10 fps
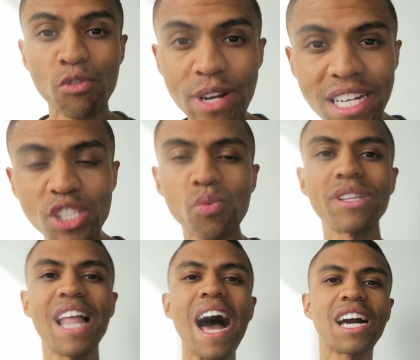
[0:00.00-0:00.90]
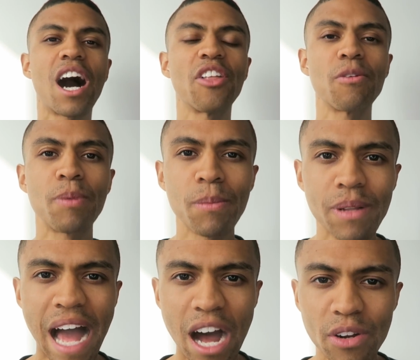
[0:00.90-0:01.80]
freeze will lock other
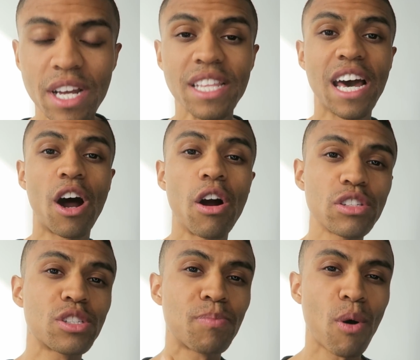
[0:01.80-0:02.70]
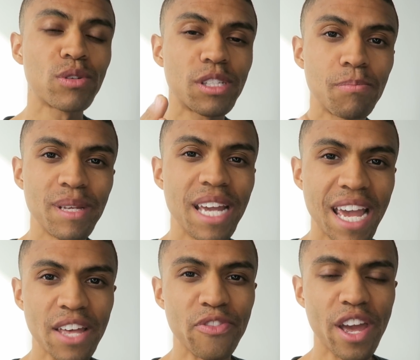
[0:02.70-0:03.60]
people out that aren't supposed to
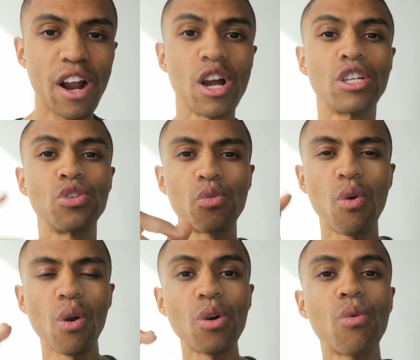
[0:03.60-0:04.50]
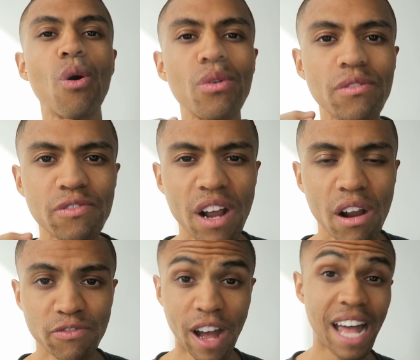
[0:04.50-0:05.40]
be in there to quote unquote
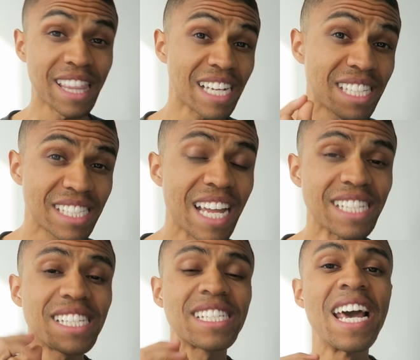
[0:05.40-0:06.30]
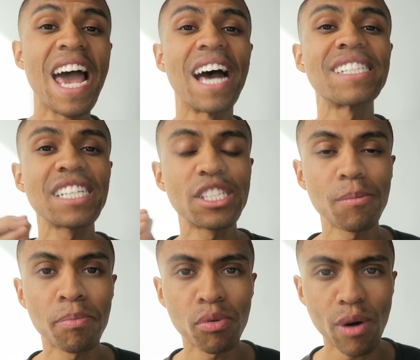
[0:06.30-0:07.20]
verify. LexisNexis has a
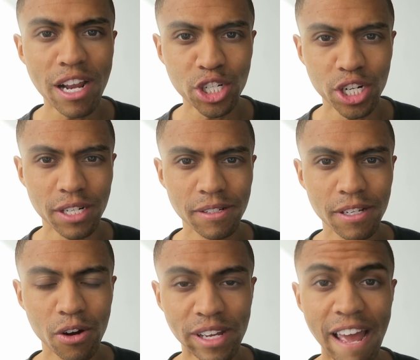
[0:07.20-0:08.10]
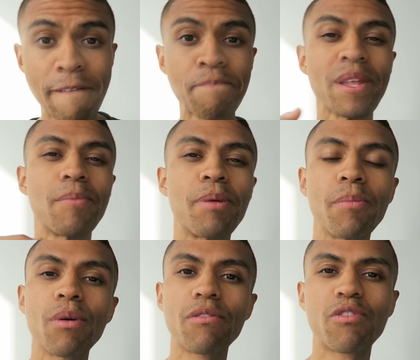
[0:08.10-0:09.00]
suppression, okay?
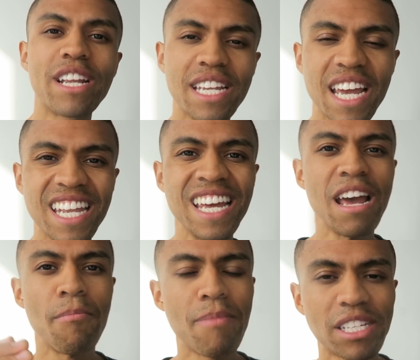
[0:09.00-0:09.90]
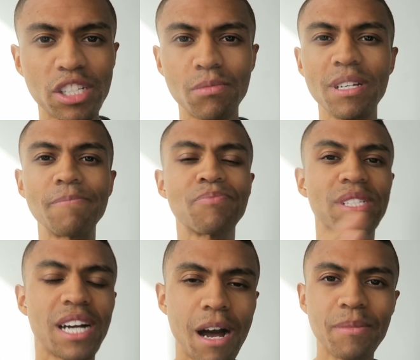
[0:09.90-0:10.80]
People have written in, messaged
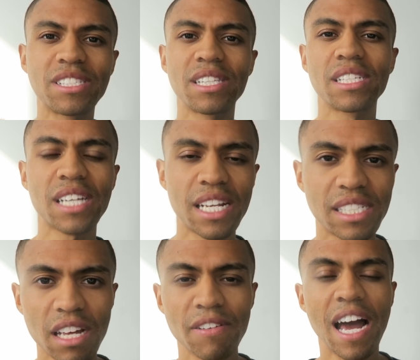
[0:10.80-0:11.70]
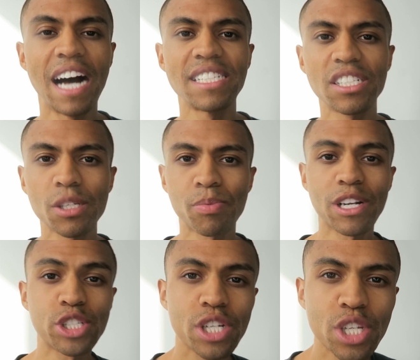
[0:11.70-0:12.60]
me, commented this kind of stuff. I did a
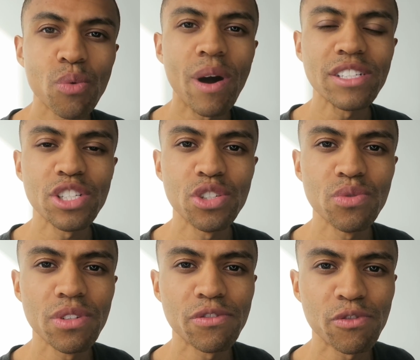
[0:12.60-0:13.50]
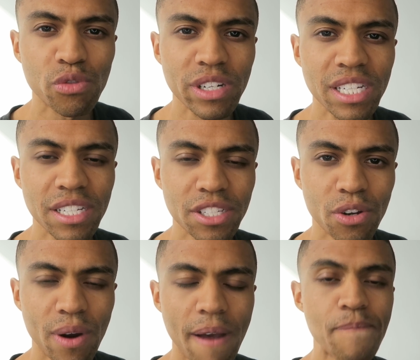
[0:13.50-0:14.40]
suppression, you want to do the freeze,
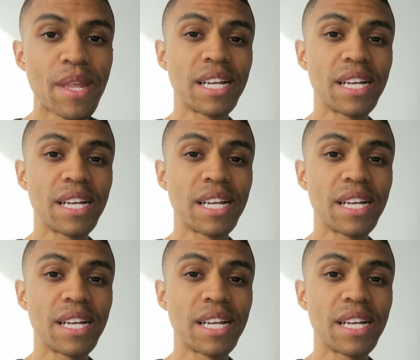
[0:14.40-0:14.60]
all right?